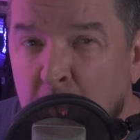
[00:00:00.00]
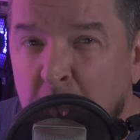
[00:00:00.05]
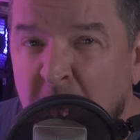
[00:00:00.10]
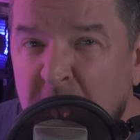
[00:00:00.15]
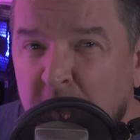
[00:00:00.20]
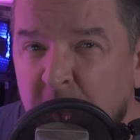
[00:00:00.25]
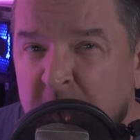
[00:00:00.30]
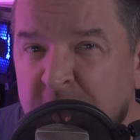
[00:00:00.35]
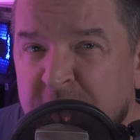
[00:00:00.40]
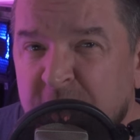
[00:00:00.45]
My
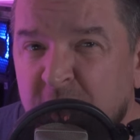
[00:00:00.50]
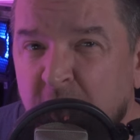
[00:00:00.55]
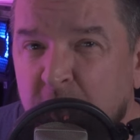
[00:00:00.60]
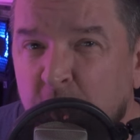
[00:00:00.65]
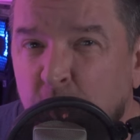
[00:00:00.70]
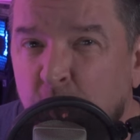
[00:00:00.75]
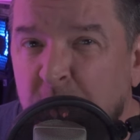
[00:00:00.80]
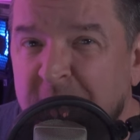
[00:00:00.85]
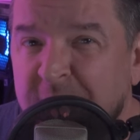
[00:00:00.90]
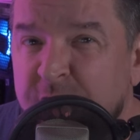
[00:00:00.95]
light
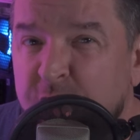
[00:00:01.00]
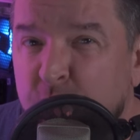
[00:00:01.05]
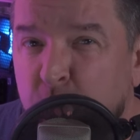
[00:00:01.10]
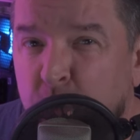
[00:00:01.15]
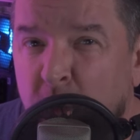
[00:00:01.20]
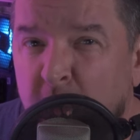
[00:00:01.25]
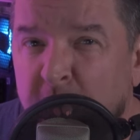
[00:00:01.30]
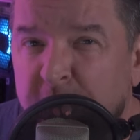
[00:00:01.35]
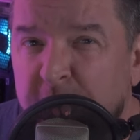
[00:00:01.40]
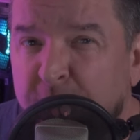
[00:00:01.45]
cycle is
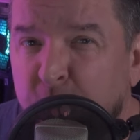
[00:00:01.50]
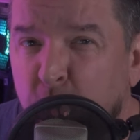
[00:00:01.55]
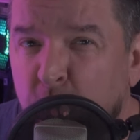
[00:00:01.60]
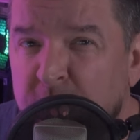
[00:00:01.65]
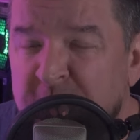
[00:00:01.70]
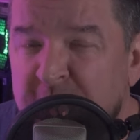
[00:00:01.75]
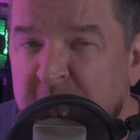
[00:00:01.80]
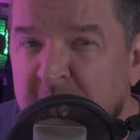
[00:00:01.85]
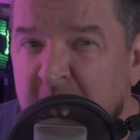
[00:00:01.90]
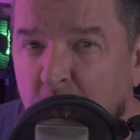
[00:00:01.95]
12 to
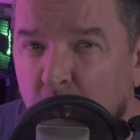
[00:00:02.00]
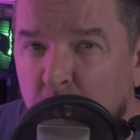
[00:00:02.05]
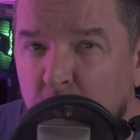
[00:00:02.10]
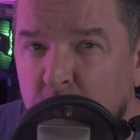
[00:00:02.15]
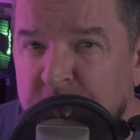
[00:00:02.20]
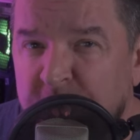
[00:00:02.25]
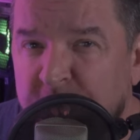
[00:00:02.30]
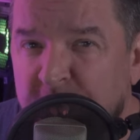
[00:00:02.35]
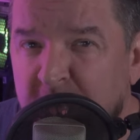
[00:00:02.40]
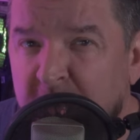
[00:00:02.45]
14
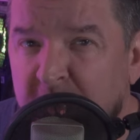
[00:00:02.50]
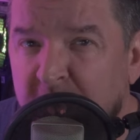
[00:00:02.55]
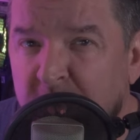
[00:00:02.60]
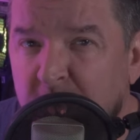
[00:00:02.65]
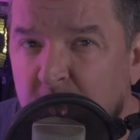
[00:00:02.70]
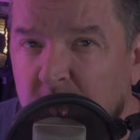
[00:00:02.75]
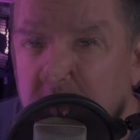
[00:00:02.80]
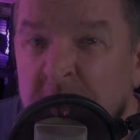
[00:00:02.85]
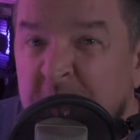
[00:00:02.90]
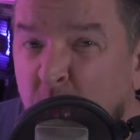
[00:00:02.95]
hours a day.
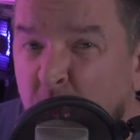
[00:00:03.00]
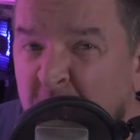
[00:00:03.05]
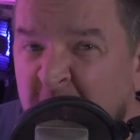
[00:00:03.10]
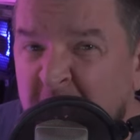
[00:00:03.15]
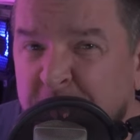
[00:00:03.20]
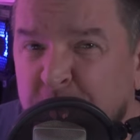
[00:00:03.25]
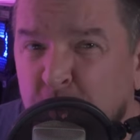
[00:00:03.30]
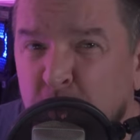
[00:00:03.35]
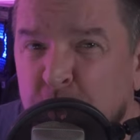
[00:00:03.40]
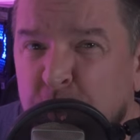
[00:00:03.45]
Now,
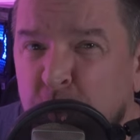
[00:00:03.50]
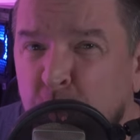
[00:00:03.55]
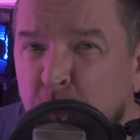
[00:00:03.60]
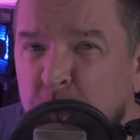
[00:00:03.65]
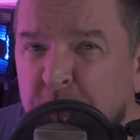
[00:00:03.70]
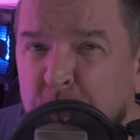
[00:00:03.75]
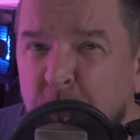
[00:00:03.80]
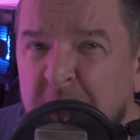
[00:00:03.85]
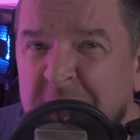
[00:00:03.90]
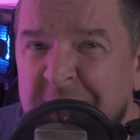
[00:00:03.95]
after 2 or
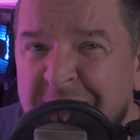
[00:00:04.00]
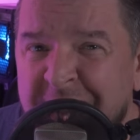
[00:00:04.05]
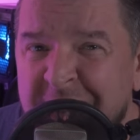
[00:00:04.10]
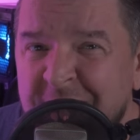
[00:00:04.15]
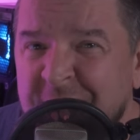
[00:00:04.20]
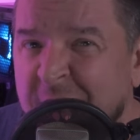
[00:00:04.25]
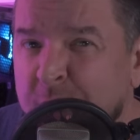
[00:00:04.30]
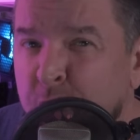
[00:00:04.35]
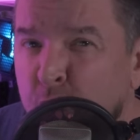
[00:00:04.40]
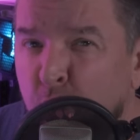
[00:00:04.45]
3 days
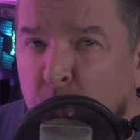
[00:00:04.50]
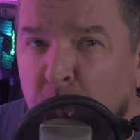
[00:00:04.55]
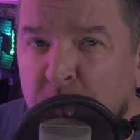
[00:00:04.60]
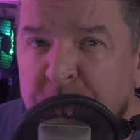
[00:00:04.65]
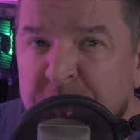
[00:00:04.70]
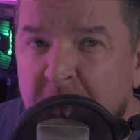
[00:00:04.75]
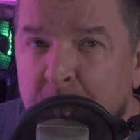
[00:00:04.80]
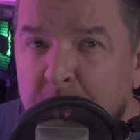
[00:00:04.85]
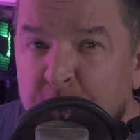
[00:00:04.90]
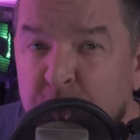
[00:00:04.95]
at normal
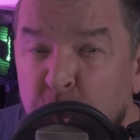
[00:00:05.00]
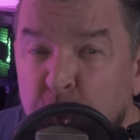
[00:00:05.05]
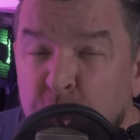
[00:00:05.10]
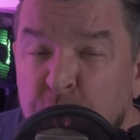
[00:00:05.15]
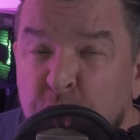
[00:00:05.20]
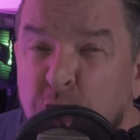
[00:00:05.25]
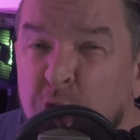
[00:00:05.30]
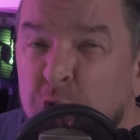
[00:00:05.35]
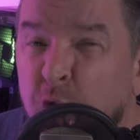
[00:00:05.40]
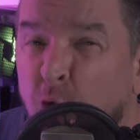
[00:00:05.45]
temperatures,
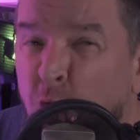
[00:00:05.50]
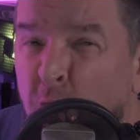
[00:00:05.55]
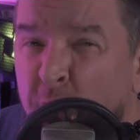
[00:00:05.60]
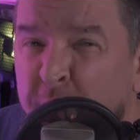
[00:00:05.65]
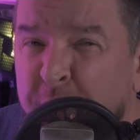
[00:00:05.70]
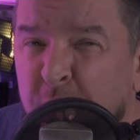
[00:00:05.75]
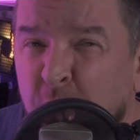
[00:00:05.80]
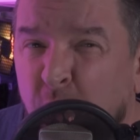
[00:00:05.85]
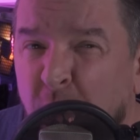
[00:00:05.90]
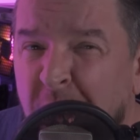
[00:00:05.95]
you can
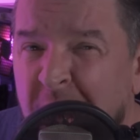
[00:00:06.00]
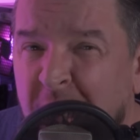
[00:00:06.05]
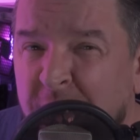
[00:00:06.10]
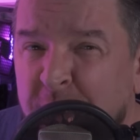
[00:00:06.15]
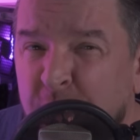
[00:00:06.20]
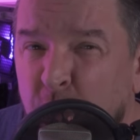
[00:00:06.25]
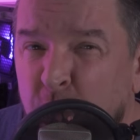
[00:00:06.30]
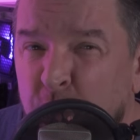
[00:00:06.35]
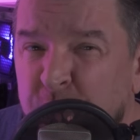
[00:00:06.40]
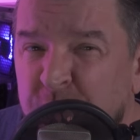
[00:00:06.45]
offer your
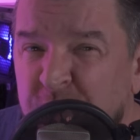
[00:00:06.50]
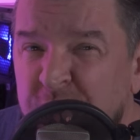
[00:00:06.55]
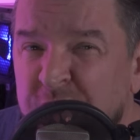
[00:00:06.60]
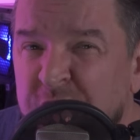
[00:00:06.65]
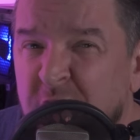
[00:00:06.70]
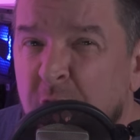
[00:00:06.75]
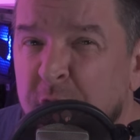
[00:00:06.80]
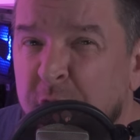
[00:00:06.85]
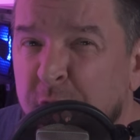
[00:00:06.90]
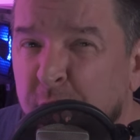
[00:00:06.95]
hognoses
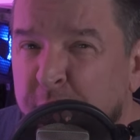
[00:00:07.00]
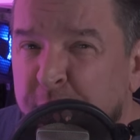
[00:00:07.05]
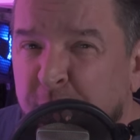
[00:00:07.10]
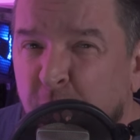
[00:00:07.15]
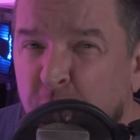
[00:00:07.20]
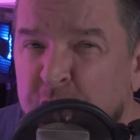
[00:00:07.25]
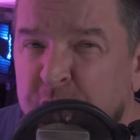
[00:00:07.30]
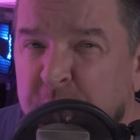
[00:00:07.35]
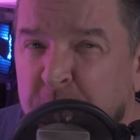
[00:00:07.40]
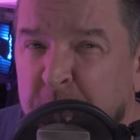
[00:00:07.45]
their
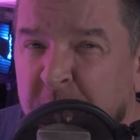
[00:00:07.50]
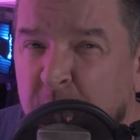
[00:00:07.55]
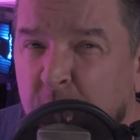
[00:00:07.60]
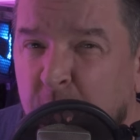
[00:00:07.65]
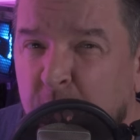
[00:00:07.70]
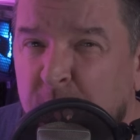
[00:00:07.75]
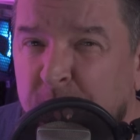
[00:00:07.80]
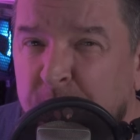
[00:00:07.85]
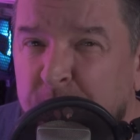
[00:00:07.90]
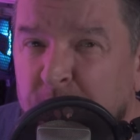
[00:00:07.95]
first
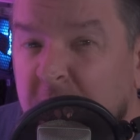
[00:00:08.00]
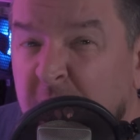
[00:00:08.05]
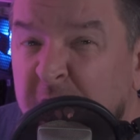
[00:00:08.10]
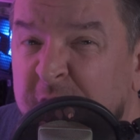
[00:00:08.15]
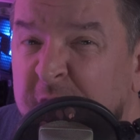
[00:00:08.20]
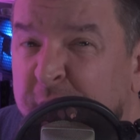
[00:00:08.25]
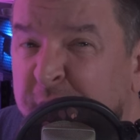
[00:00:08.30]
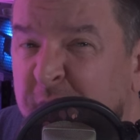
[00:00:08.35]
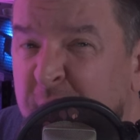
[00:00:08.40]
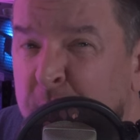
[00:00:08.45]
meal. I like
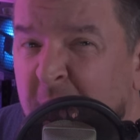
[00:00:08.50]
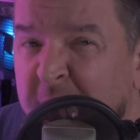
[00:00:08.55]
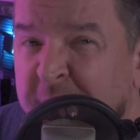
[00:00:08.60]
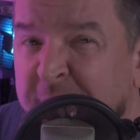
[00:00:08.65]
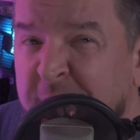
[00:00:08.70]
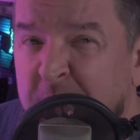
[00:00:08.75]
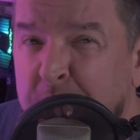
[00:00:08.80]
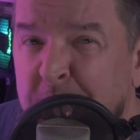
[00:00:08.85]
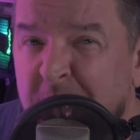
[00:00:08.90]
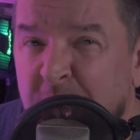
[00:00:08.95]
to feed my
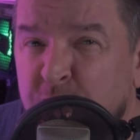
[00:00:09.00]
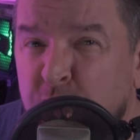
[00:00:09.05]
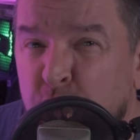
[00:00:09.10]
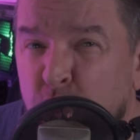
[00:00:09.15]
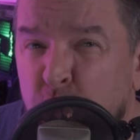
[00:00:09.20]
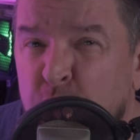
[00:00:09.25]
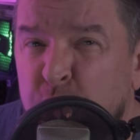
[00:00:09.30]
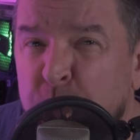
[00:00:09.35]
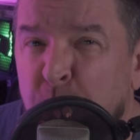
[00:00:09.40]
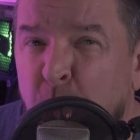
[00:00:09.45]
females
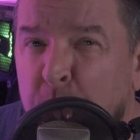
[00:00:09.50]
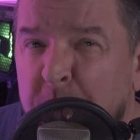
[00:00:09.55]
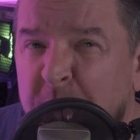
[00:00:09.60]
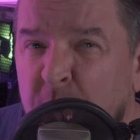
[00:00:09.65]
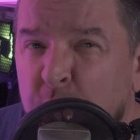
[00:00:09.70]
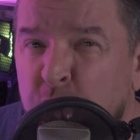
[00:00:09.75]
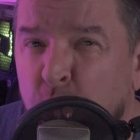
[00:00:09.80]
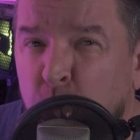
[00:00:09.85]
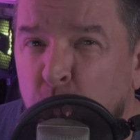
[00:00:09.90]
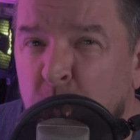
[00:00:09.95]
2 small
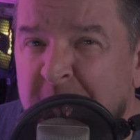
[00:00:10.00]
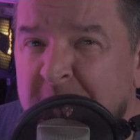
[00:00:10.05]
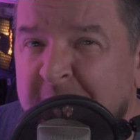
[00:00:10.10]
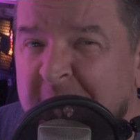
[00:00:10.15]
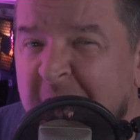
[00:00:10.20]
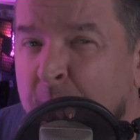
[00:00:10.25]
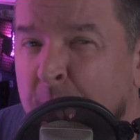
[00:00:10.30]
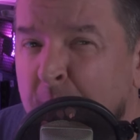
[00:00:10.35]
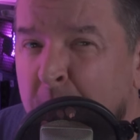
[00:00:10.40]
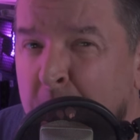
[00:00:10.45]
meals a week
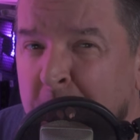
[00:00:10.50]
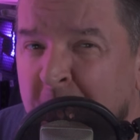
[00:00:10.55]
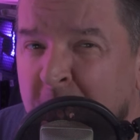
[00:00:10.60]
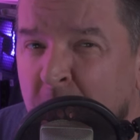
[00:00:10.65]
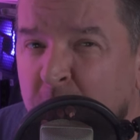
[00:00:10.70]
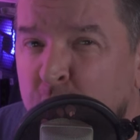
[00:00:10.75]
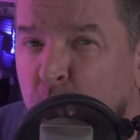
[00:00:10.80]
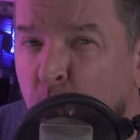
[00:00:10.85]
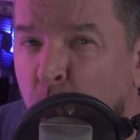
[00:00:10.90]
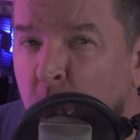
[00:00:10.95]
and my
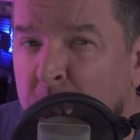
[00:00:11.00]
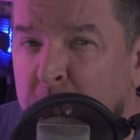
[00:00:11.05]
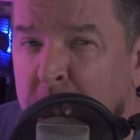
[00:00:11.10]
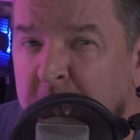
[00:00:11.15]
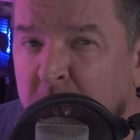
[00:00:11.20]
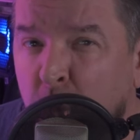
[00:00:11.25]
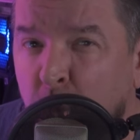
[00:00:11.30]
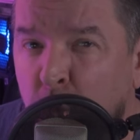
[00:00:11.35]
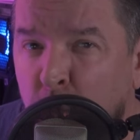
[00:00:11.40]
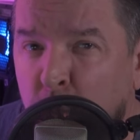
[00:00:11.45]
males 1
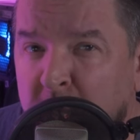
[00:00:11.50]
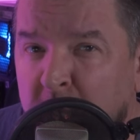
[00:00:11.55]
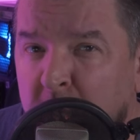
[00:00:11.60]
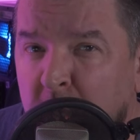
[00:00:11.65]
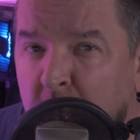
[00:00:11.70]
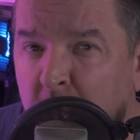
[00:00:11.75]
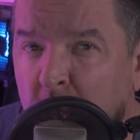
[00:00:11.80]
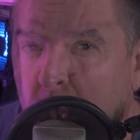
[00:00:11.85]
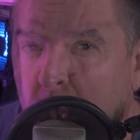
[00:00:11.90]
meal a week.